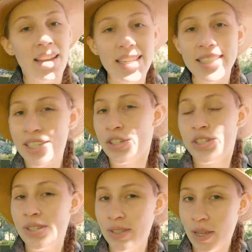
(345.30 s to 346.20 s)
it
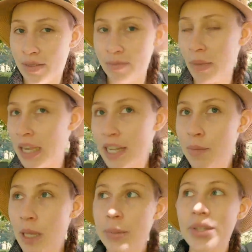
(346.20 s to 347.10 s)
teaches you that meeting
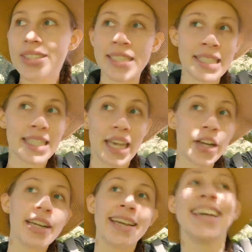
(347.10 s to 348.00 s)
people isn't
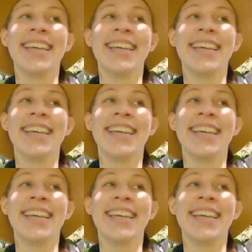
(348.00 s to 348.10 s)
scary.